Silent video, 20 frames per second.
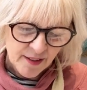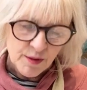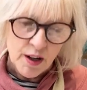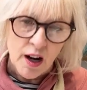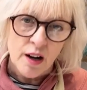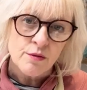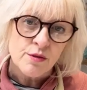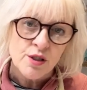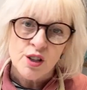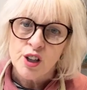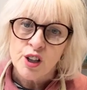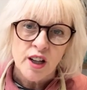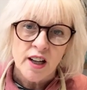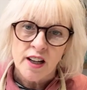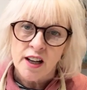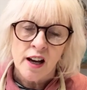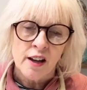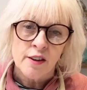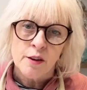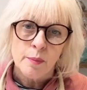I was looking
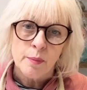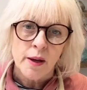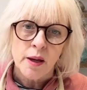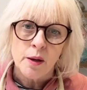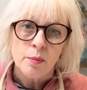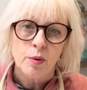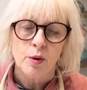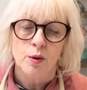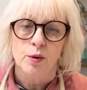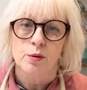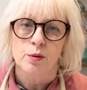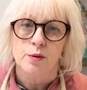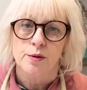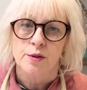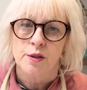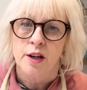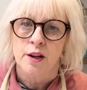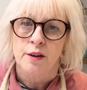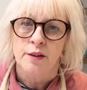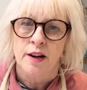at other people's
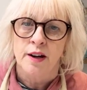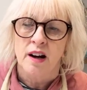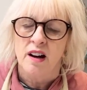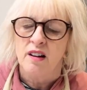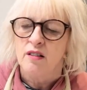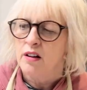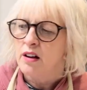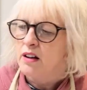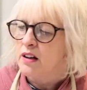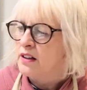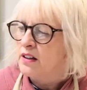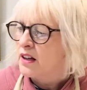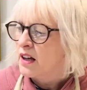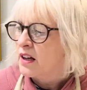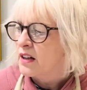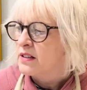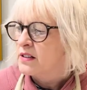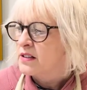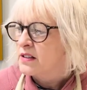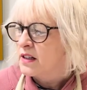going, oh, I like the
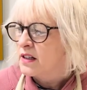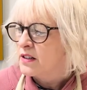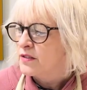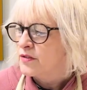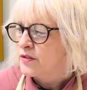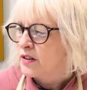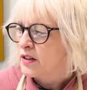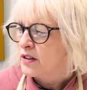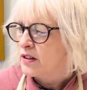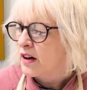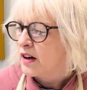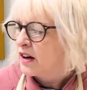colours they've got.